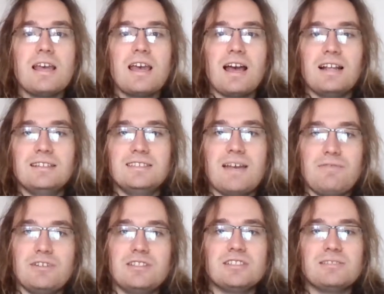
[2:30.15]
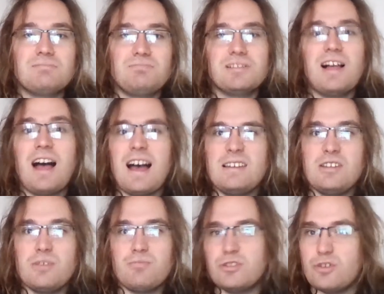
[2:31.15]
And Devon's plan, you
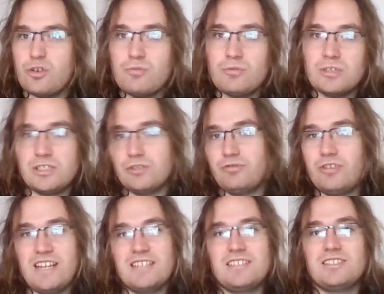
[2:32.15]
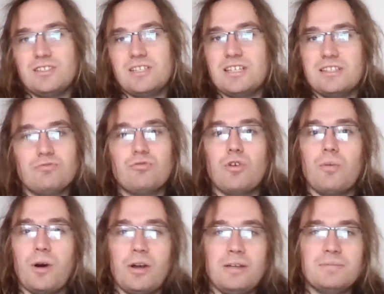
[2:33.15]
presume, is to raise this
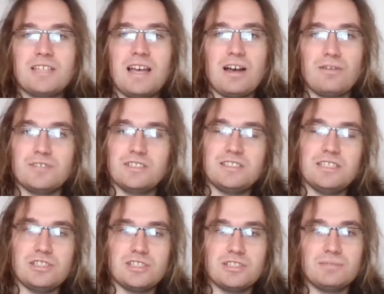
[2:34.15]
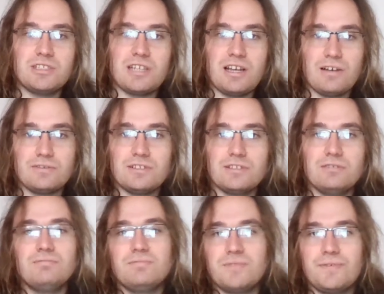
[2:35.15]
robot himself, to teach it himself, to
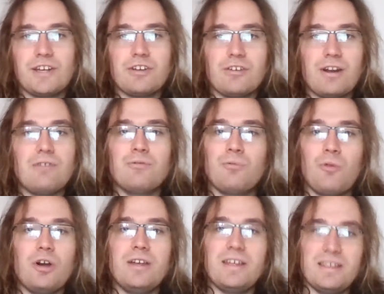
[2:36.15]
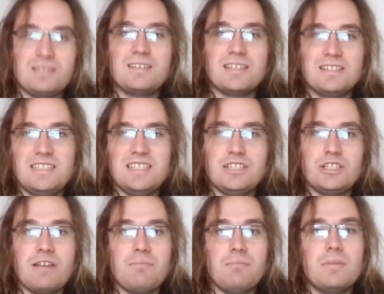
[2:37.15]
figure out what it can teach
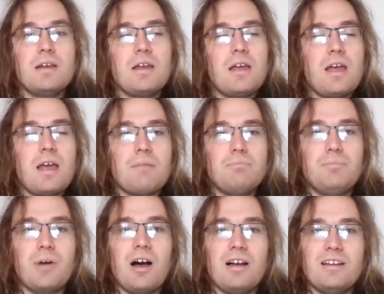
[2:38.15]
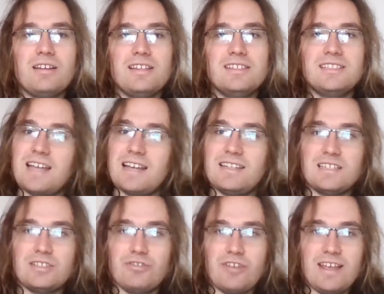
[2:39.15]
him. But instead, it
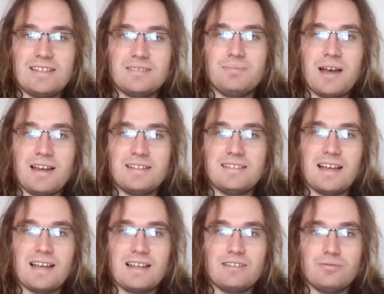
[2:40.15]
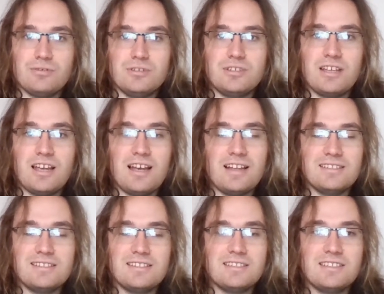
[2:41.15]
is raised by Die Antwoord,
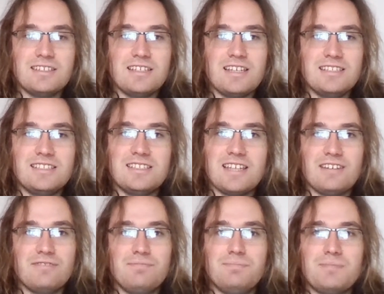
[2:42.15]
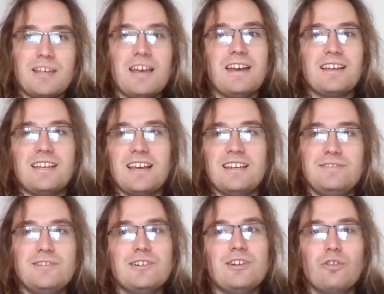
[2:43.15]
and instead of getting a kind of
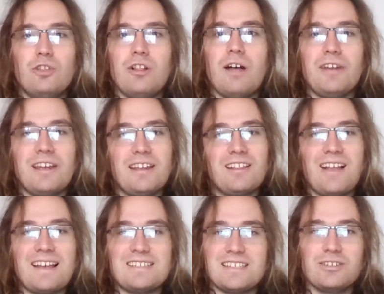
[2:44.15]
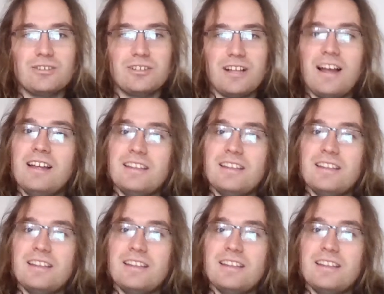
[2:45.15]
loving classical